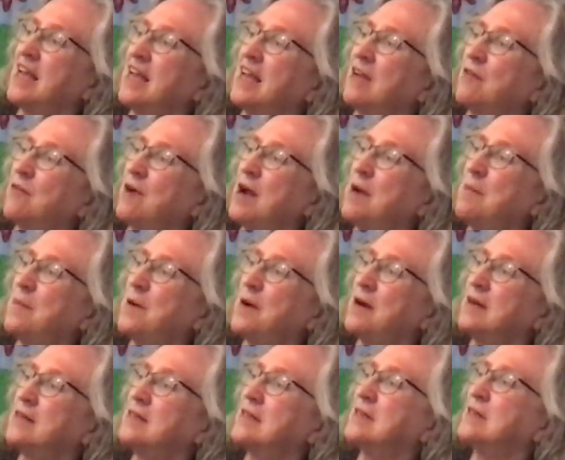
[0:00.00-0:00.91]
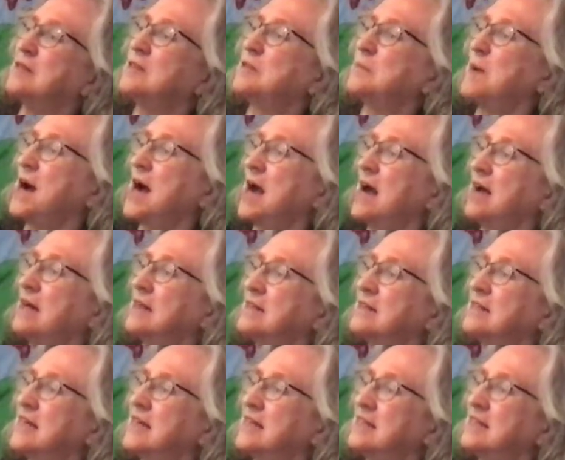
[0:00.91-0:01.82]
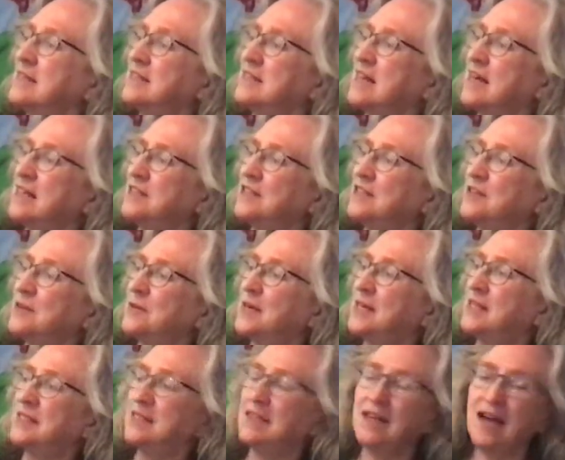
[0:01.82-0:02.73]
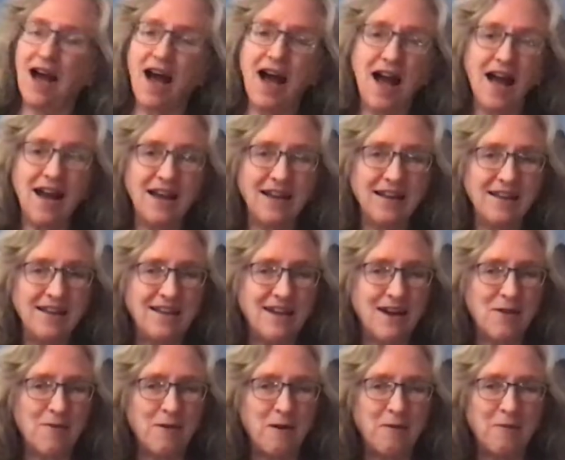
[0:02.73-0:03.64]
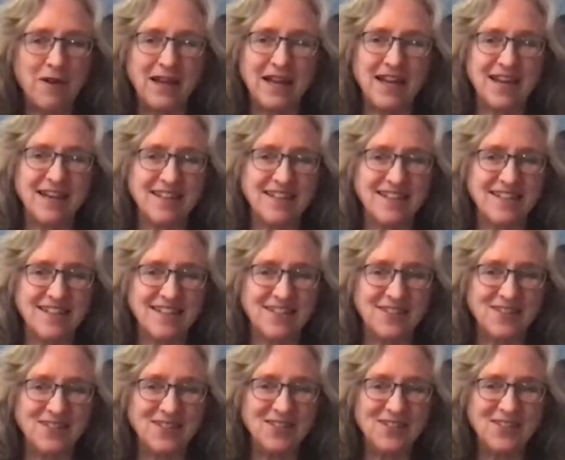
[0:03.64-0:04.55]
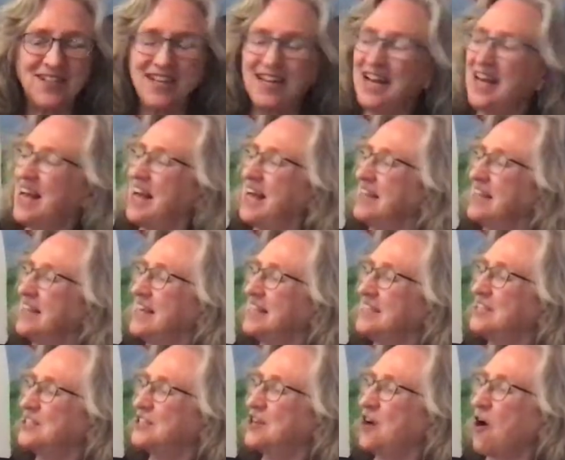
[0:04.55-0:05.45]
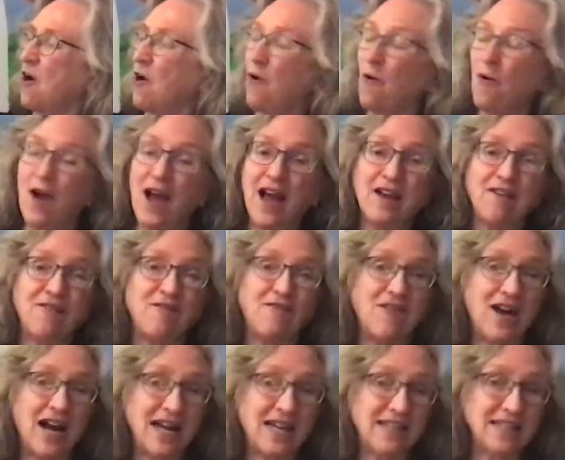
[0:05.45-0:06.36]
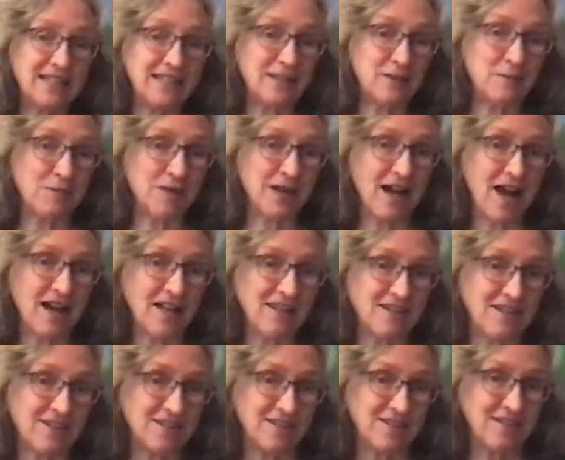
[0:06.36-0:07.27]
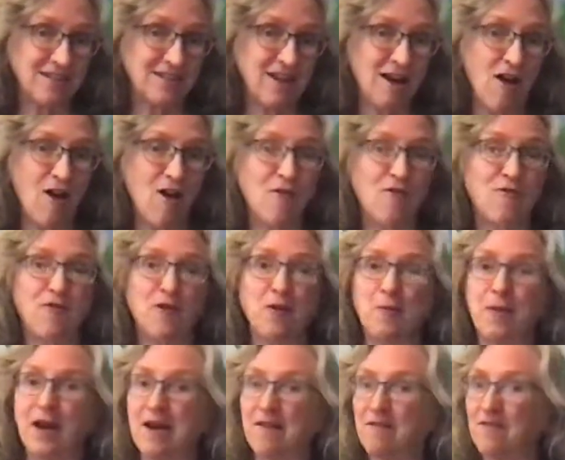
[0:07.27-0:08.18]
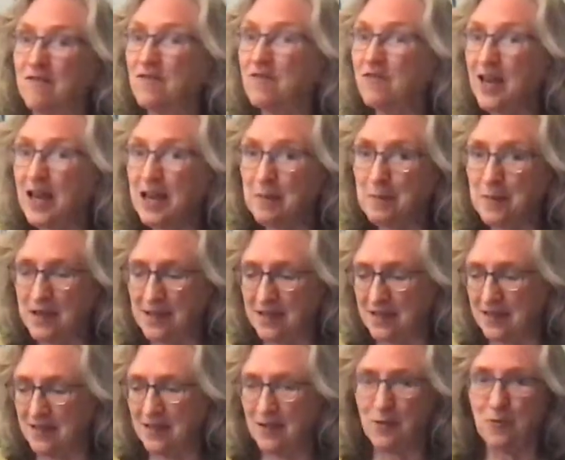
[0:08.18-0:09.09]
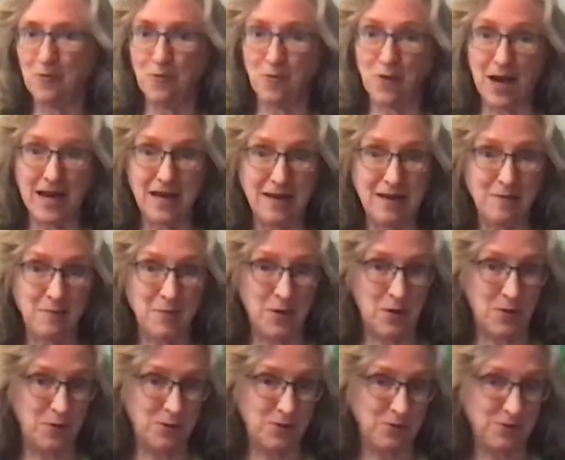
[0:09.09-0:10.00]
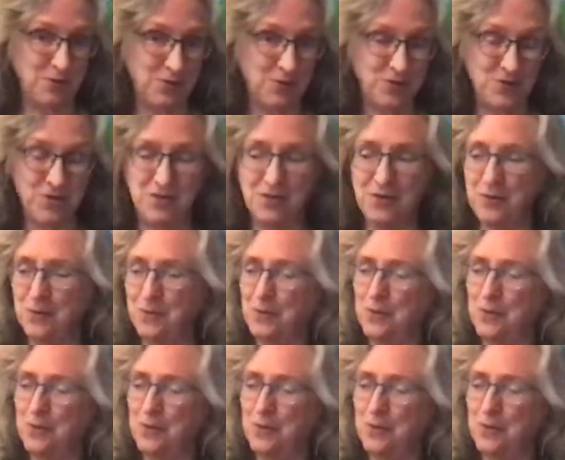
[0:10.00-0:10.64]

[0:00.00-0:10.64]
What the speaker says: Grandpa smiles and says to us, I know what we can do. Let's go and find some colors for my famous rainbow stew.